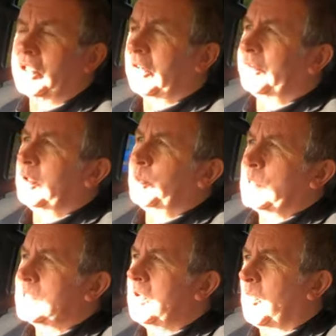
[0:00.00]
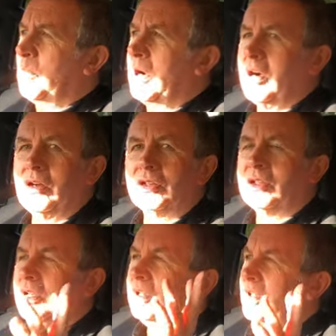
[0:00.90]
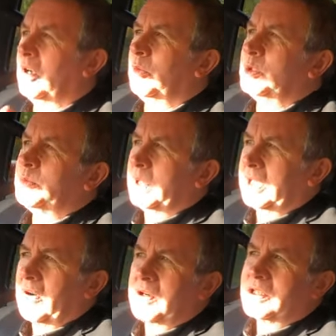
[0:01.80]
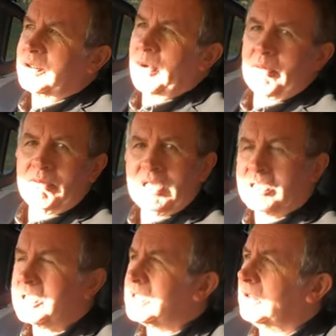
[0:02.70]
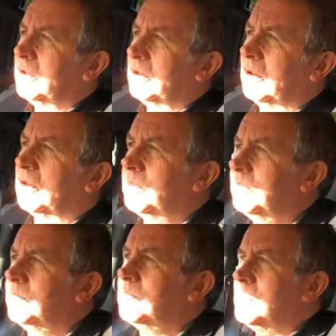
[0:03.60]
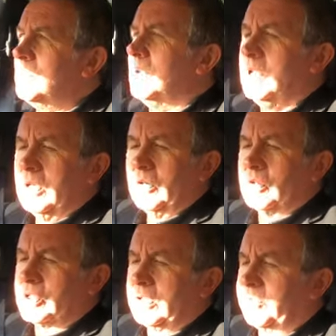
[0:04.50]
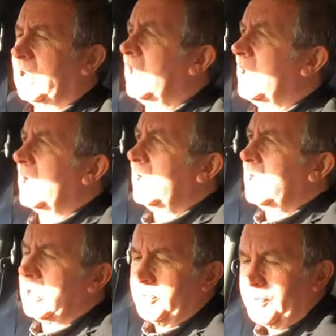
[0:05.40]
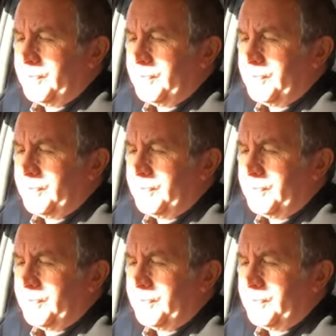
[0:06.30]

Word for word: scuffed up, it's not marked, nobody's been carrying cement mixers or stuff like that in it.